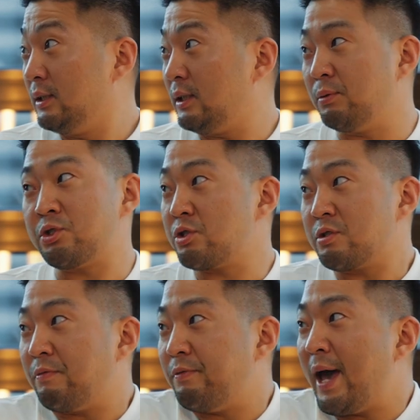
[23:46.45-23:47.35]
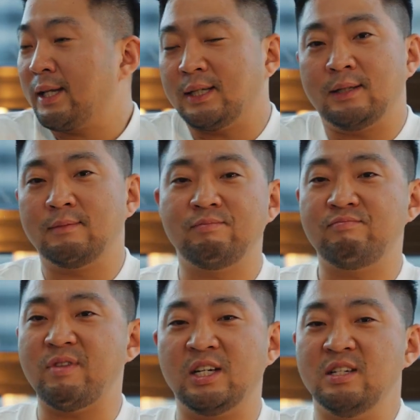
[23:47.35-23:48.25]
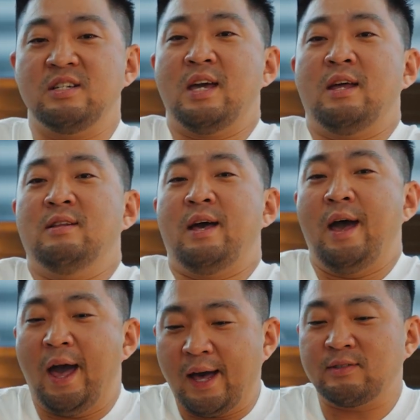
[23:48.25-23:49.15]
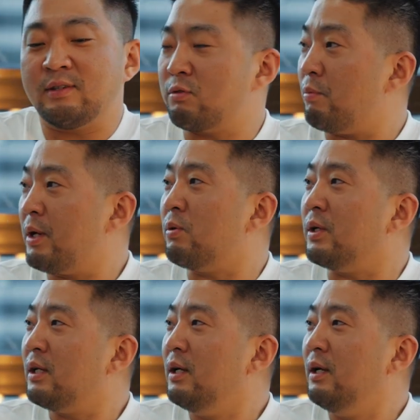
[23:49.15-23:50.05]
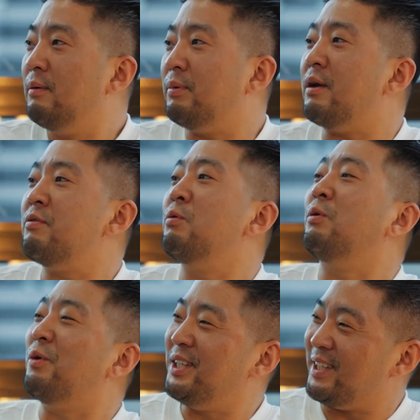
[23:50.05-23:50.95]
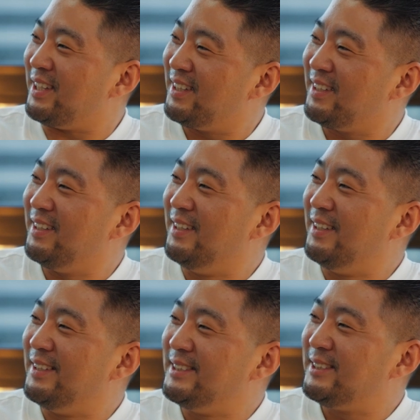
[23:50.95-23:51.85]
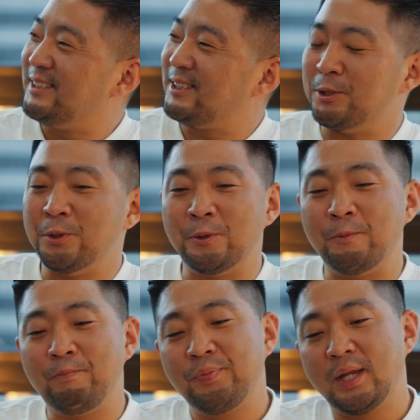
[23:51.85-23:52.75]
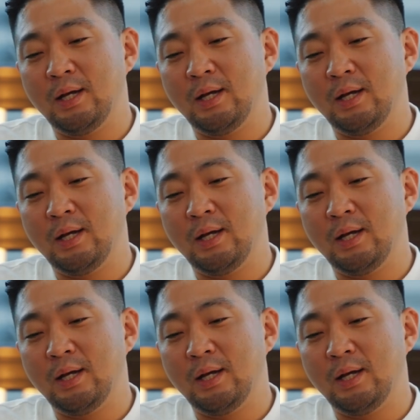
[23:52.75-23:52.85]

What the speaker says: It was just a fact that they couldn't get access to Bitcoin, but everyone wanted it. So